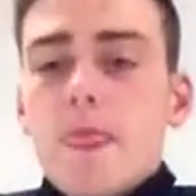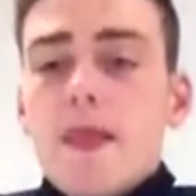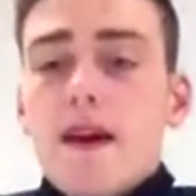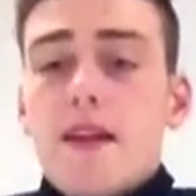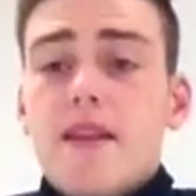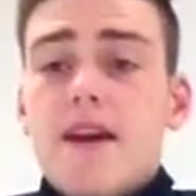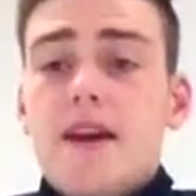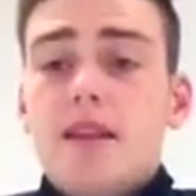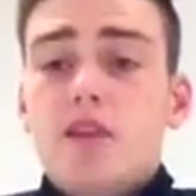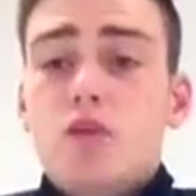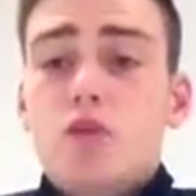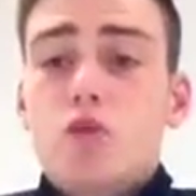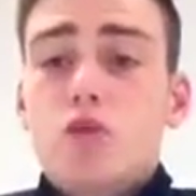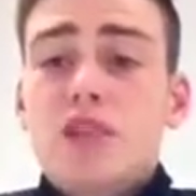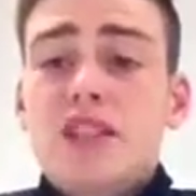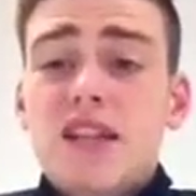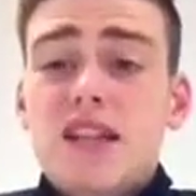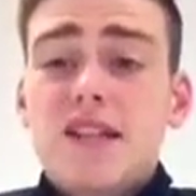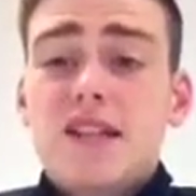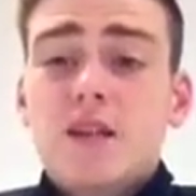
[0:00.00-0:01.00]
and that is called
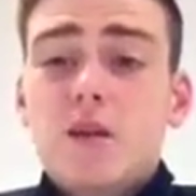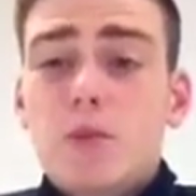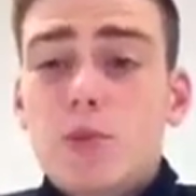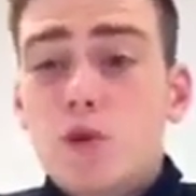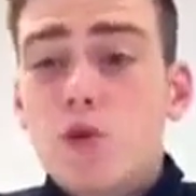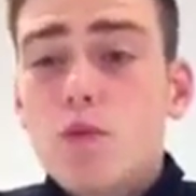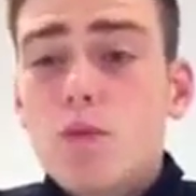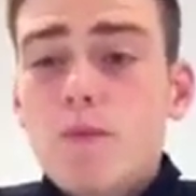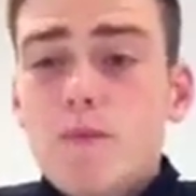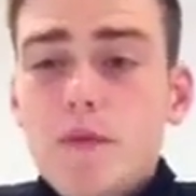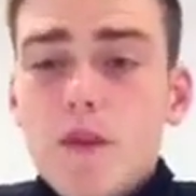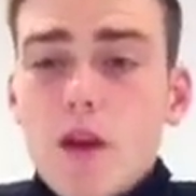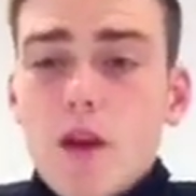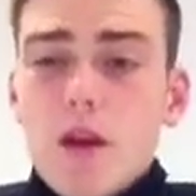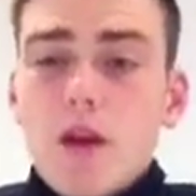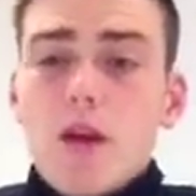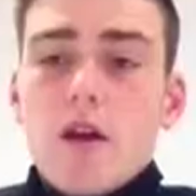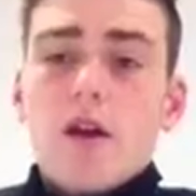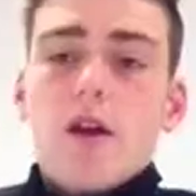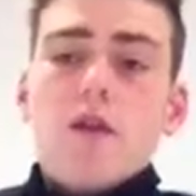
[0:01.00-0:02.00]
setting the ball,
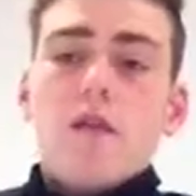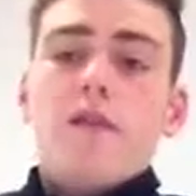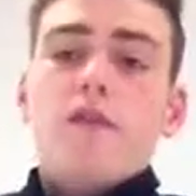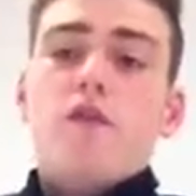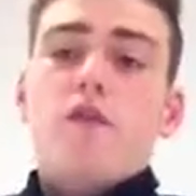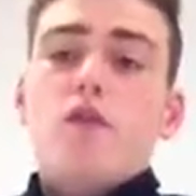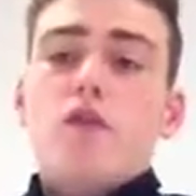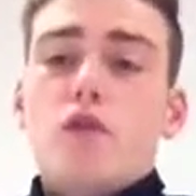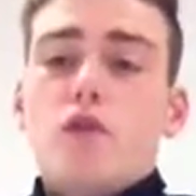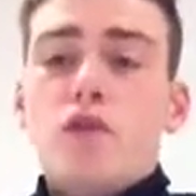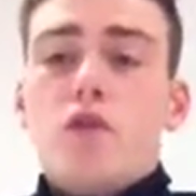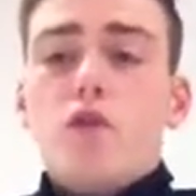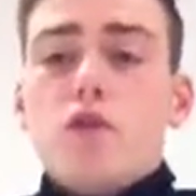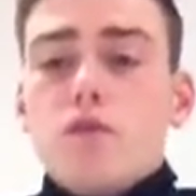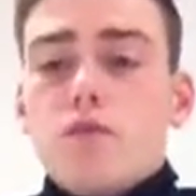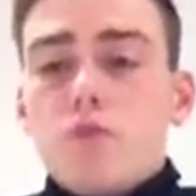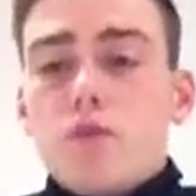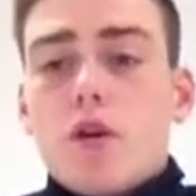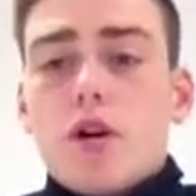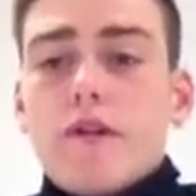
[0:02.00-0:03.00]

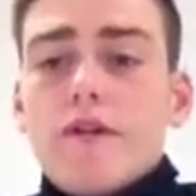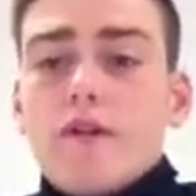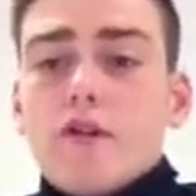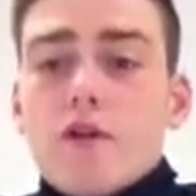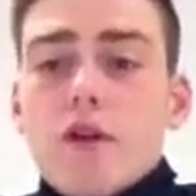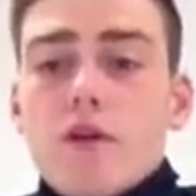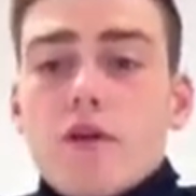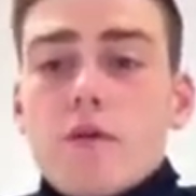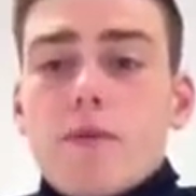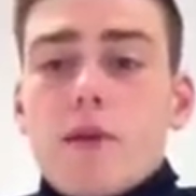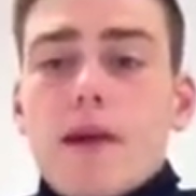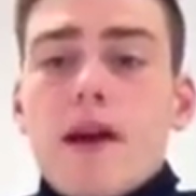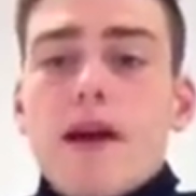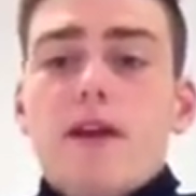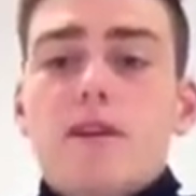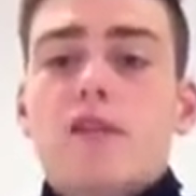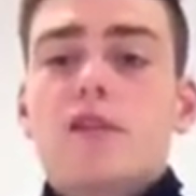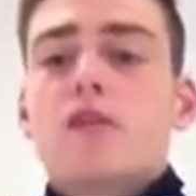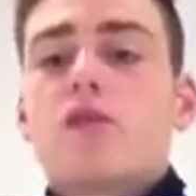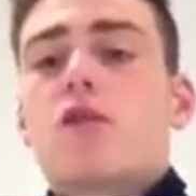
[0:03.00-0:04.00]
for one of your other
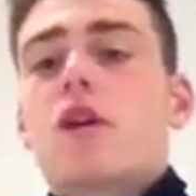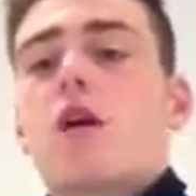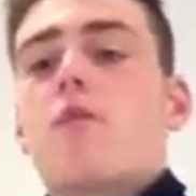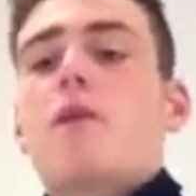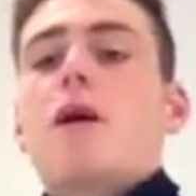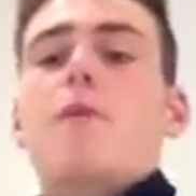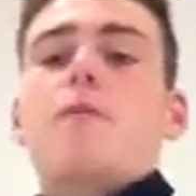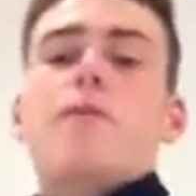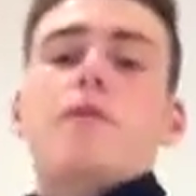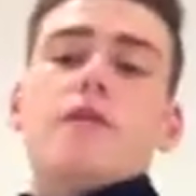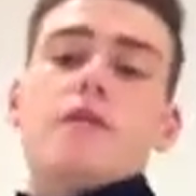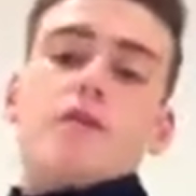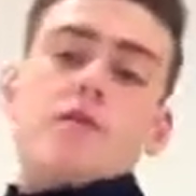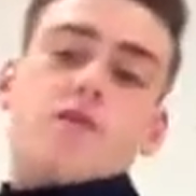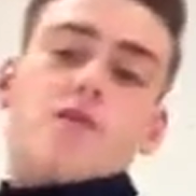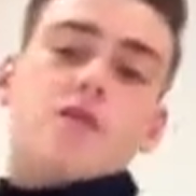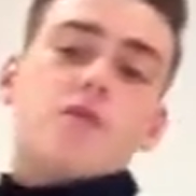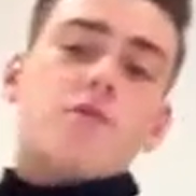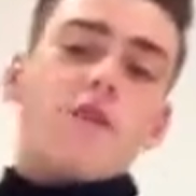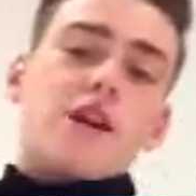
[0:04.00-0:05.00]
players to come up
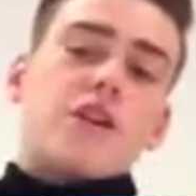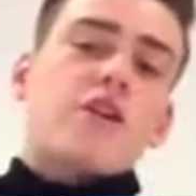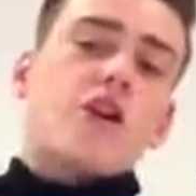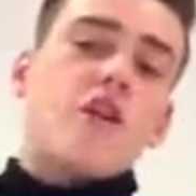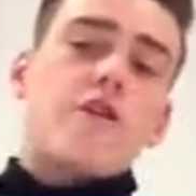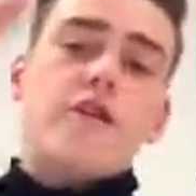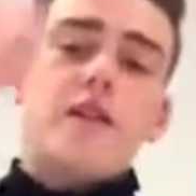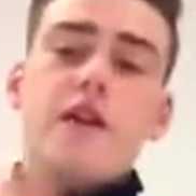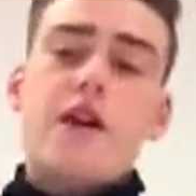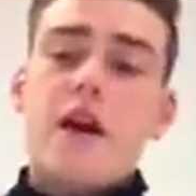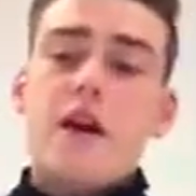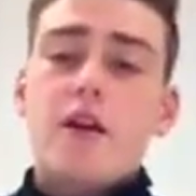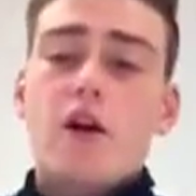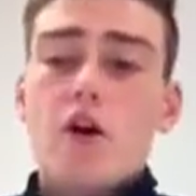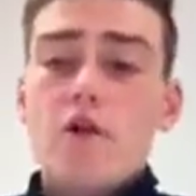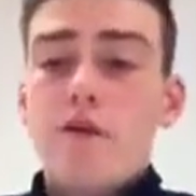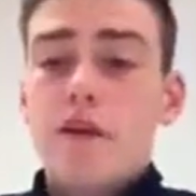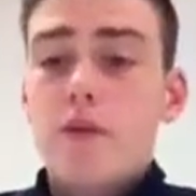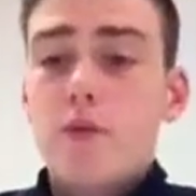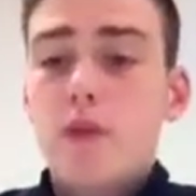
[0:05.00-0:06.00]
and smash it over there and
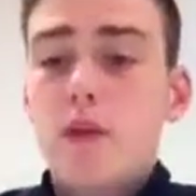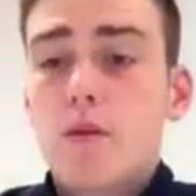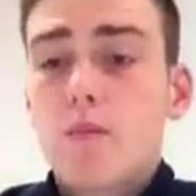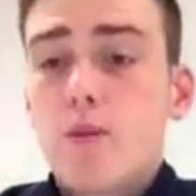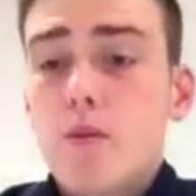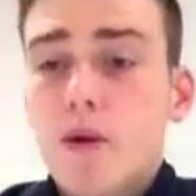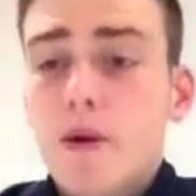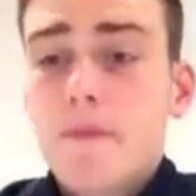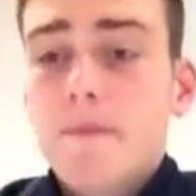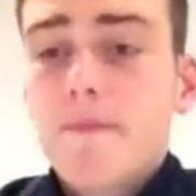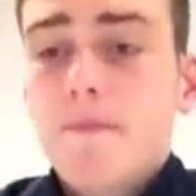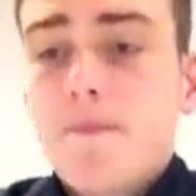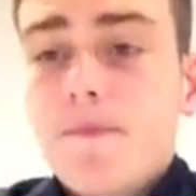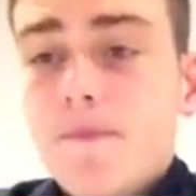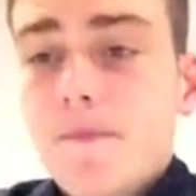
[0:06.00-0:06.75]
hopefully win the point.